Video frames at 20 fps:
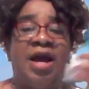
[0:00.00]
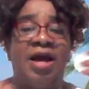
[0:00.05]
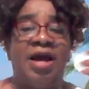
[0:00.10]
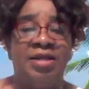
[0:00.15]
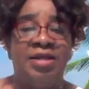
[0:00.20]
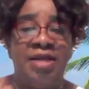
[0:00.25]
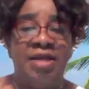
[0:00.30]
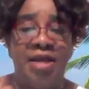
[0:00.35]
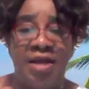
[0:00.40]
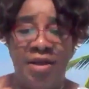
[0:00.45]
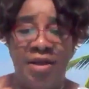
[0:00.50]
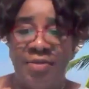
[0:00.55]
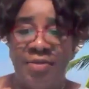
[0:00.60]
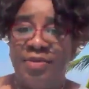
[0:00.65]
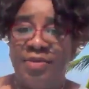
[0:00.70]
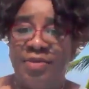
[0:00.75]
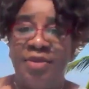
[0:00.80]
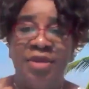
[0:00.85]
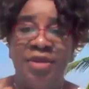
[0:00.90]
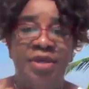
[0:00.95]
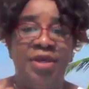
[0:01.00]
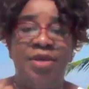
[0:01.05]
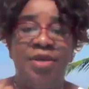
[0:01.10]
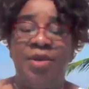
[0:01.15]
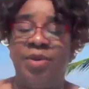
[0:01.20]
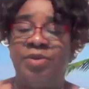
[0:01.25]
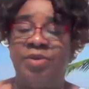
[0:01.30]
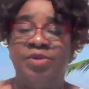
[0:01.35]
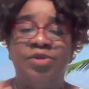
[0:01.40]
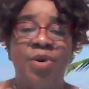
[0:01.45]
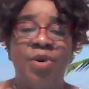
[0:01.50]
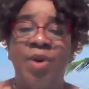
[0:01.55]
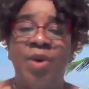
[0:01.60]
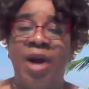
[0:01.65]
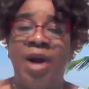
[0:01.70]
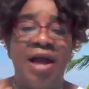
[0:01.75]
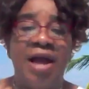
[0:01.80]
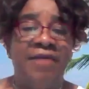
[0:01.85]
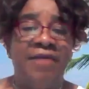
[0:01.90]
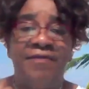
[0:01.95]
And, um, you know, so
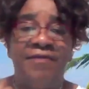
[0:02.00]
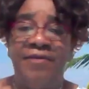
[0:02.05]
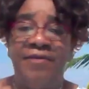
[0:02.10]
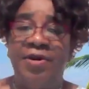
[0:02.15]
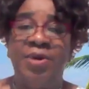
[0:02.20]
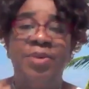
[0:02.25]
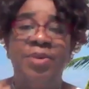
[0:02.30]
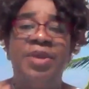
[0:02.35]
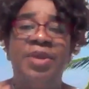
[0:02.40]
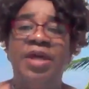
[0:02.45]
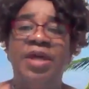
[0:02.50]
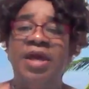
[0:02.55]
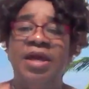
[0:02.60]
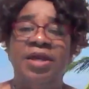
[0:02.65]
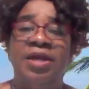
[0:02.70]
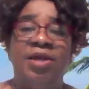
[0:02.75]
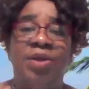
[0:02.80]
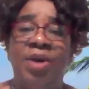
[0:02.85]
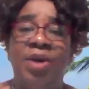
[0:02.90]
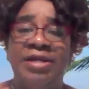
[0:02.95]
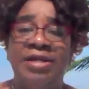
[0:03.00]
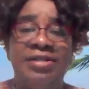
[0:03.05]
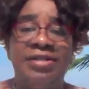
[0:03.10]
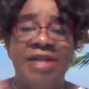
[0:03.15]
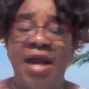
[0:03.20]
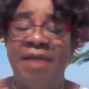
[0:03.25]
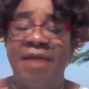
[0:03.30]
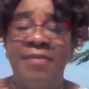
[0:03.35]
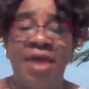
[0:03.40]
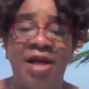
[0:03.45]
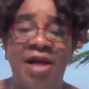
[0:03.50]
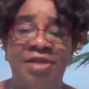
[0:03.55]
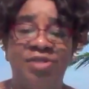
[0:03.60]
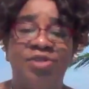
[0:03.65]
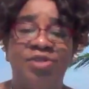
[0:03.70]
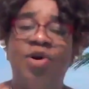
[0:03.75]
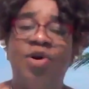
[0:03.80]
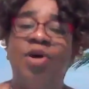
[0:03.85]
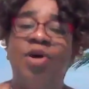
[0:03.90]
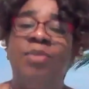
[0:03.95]
I feel, you know, a time
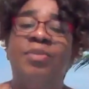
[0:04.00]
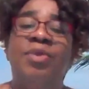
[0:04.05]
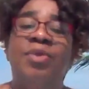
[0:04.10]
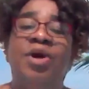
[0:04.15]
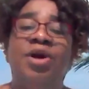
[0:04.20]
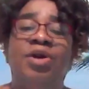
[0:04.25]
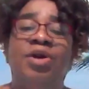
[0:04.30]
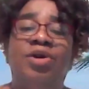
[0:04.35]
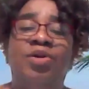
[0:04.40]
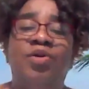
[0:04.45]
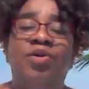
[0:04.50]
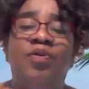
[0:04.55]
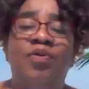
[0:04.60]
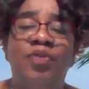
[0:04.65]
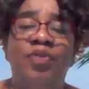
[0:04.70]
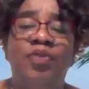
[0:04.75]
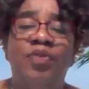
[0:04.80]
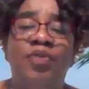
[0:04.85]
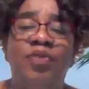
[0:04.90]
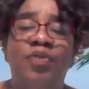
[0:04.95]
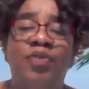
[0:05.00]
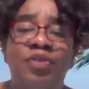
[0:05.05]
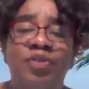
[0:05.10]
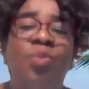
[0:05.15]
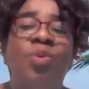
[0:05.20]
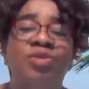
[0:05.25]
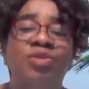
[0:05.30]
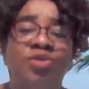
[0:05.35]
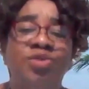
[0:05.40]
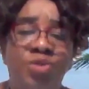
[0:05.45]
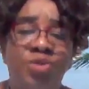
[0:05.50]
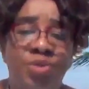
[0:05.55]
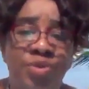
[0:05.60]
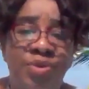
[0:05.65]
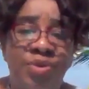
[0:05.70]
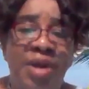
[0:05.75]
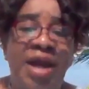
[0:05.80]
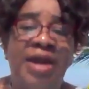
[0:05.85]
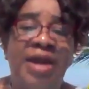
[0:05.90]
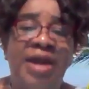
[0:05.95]
has come, you know, for someone
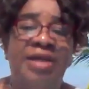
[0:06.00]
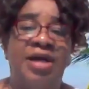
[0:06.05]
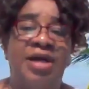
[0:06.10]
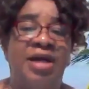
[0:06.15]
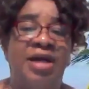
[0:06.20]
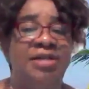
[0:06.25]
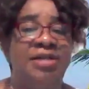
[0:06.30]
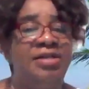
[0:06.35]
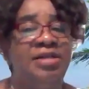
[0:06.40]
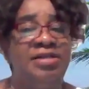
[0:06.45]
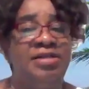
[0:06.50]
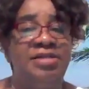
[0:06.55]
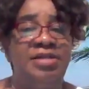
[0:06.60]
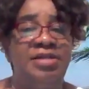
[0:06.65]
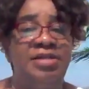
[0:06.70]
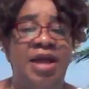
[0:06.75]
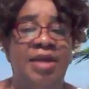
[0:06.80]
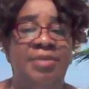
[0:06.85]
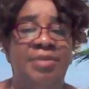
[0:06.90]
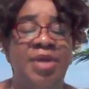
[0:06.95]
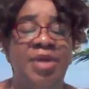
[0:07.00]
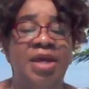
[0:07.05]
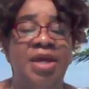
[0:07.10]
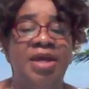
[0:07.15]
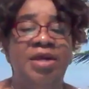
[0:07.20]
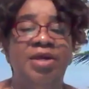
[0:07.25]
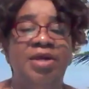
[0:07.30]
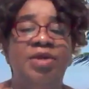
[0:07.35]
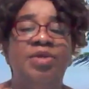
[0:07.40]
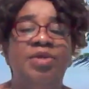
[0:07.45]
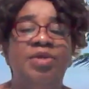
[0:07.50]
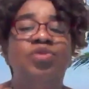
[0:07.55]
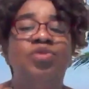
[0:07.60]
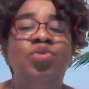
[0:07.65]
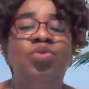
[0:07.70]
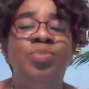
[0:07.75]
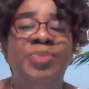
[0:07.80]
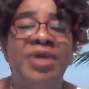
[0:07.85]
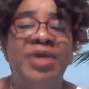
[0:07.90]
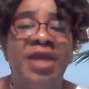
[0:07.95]
to rise at this time you know,
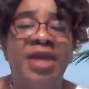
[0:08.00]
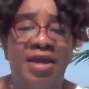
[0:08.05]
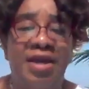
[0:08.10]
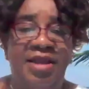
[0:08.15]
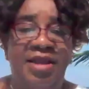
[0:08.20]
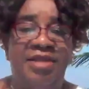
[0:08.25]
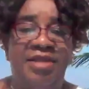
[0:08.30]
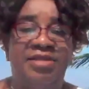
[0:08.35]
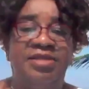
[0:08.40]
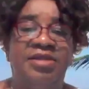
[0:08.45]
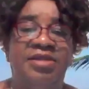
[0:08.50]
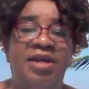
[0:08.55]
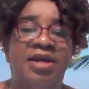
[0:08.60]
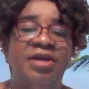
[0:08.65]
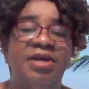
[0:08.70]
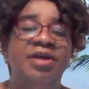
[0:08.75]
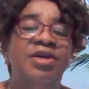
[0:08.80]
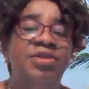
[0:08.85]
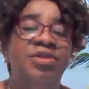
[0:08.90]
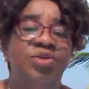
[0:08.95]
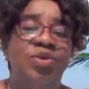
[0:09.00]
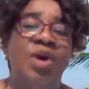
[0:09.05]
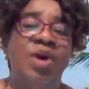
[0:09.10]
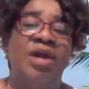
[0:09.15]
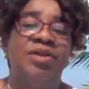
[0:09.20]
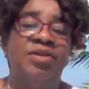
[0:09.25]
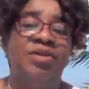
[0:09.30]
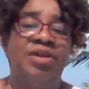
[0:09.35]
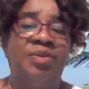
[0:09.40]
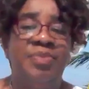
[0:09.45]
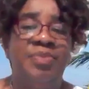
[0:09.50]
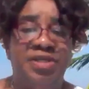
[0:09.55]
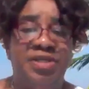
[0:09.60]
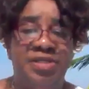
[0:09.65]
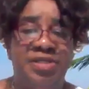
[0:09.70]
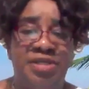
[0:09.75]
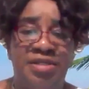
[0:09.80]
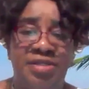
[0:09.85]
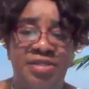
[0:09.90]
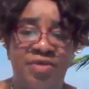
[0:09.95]
to be an answer to another
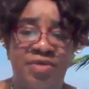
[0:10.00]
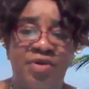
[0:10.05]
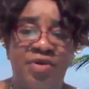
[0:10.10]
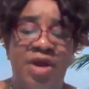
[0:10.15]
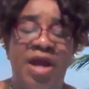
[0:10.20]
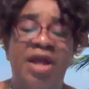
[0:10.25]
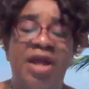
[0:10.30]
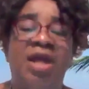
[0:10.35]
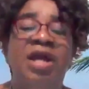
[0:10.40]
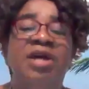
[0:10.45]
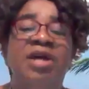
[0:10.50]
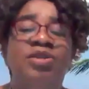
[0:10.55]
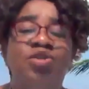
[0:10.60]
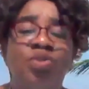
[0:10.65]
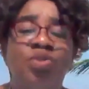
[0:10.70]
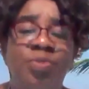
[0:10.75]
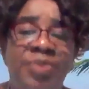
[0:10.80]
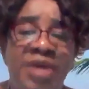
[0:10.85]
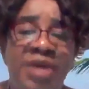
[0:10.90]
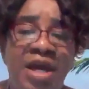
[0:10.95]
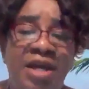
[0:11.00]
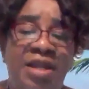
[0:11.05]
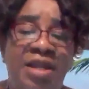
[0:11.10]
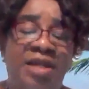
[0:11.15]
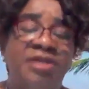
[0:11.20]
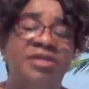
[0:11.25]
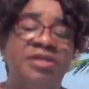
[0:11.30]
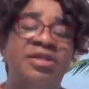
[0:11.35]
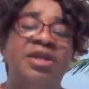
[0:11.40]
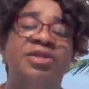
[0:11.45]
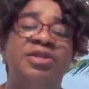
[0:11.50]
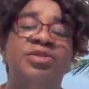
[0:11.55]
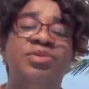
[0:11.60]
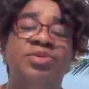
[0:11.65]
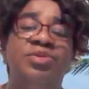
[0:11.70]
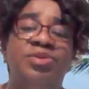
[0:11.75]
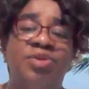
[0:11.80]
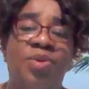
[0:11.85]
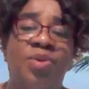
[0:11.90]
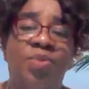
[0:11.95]
person's cry, to be an answer
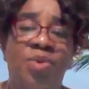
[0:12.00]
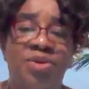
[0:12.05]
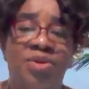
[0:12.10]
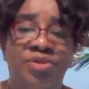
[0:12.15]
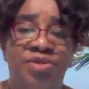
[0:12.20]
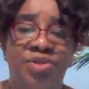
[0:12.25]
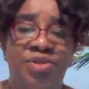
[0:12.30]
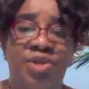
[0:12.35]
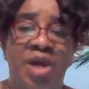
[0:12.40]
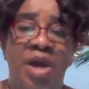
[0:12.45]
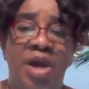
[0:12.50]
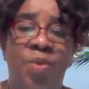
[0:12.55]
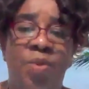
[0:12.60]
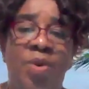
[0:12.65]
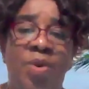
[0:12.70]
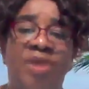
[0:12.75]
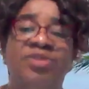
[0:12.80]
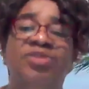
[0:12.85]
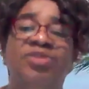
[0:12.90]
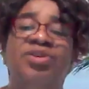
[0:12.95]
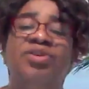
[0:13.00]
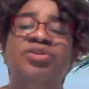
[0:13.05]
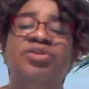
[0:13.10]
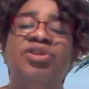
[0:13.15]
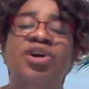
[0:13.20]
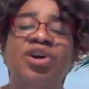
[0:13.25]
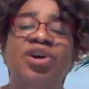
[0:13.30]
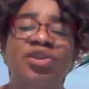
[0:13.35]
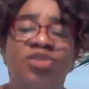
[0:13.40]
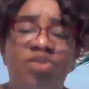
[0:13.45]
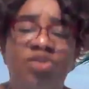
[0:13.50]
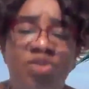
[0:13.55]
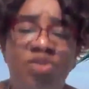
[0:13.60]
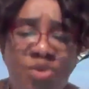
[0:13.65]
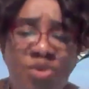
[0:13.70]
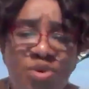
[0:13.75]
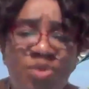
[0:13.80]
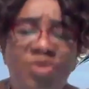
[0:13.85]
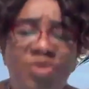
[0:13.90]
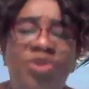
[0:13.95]
to someone's uh, questions,
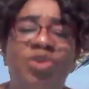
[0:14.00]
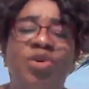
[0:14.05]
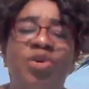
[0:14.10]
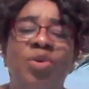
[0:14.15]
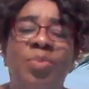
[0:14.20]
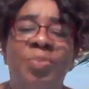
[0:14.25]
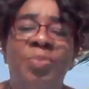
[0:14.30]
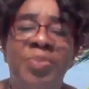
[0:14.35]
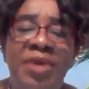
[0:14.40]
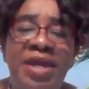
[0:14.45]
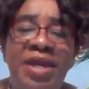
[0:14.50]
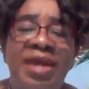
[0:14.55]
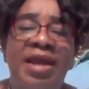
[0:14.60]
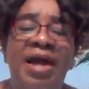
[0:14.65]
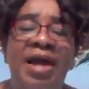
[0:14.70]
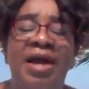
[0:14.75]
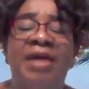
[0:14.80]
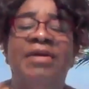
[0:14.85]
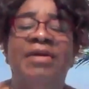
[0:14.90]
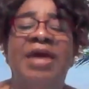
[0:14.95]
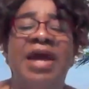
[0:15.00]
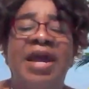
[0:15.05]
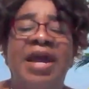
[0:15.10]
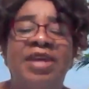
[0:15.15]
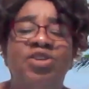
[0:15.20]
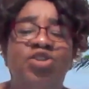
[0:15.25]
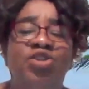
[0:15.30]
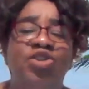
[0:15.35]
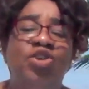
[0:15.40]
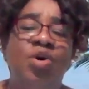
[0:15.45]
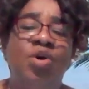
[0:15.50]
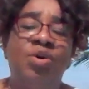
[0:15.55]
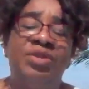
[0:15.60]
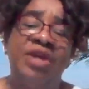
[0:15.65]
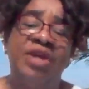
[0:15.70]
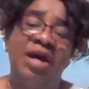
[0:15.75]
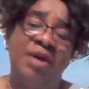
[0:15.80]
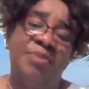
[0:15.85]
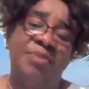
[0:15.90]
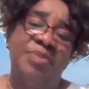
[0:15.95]
to, you know, be a, a,
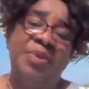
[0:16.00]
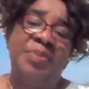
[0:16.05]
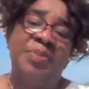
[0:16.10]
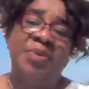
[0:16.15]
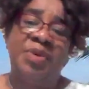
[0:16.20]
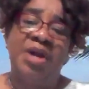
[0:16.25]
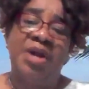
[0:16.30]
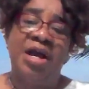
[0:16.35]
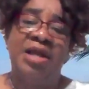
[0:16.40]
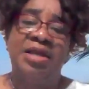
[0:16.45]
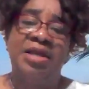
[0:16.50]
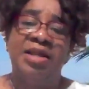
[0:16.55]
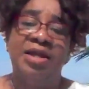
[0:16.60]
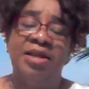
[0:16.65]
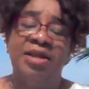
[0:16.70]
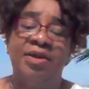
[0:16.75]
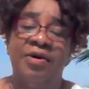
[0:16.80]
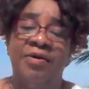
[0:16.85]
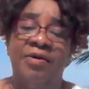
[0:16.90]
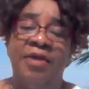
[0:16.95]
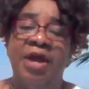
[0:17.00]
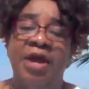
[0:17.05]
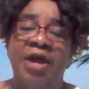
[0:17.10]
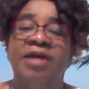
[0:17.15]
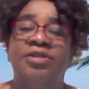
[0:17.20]
shoulder people can lean on.